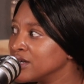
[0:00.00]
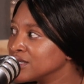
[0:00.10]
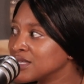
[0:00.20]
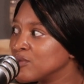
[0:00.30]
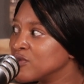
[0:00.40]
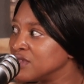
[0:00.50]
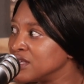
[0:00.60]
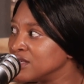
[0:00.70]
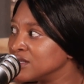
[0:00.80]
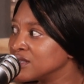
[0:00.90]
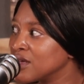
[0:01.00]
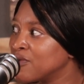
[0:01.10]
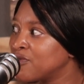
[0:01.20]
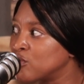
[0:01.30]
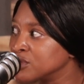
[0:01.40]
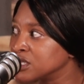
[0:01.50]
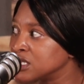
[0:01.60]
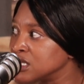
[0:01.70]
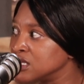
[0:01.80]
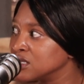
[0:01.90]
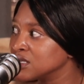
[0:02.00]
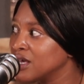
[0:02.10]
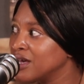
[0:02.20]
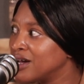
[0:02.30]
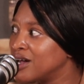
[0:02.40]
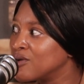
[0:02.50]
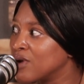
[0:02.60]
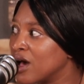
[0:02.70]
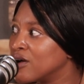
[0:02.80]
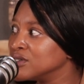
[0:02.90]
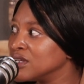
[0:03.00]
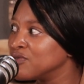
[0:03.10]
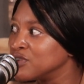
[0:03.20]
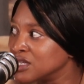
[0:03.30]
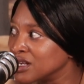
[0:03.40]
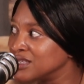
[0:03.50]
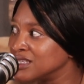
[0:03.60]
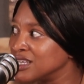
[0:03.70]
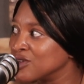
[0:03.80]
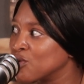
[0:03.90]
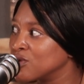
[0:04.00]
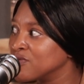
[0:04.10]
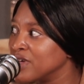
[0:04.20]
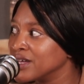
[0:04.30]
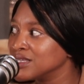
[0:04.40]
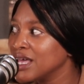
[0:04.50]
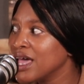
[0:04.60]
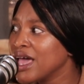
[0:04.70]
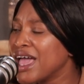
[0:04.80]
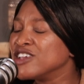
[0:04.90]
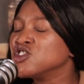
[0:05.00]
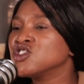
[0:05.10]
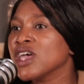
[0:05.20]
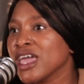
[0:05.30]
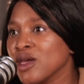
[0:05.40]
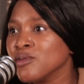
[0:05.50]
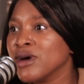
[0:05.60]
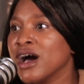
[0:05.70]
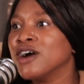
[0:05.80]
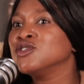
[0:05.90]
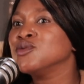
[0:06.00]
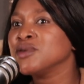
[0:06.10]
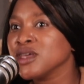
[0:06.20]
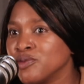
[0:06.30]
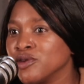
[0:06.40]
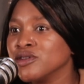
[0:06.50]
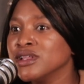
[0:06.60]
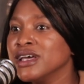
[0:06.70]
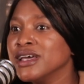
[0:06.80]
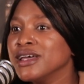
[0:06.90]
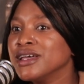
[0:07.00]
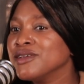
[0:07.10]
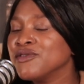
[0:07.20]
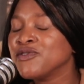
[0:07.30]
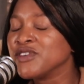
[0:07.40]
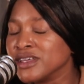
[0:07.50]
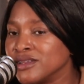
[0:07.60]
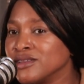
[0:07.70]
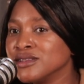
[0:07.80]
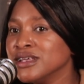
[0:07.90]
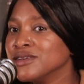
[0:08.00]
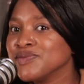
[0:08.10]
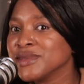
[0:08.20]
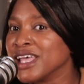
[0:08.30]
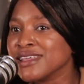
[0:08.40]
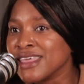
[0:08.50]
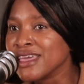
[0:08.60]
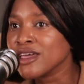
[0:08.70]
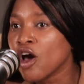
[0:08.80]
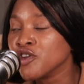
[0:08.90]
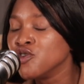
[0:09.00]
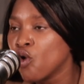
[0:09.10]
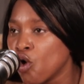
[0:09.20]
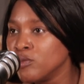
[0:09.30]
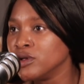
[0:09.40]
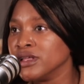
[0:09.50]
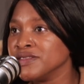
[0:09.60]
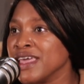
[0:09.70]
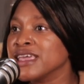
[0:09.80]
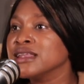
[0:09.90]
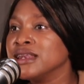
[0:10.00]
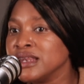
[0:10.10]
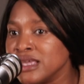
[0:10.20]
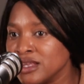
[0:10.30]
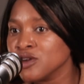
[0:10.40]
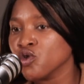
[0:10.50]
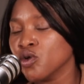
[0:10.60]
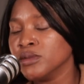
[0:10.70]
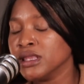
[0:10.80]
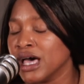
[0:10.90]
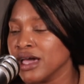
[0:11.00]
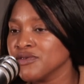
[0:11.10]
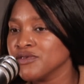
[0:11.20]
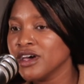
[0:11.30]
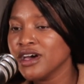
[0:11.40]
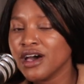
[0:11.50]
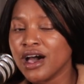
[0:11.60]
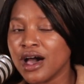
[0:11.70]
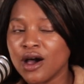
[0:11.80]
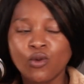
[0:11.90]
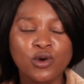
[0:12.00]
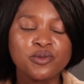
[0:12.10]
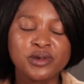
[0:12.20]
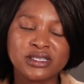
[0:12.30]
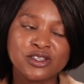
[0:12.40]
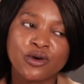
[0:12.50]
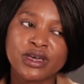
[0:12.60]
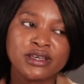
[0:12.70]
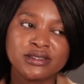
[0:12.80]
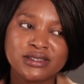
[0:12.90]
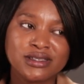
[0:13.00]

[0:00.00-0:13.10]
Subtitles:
some of these falsities around infertility and all of that? And shame, how do people feel like they are normal and they can lead a normal life with PCOS?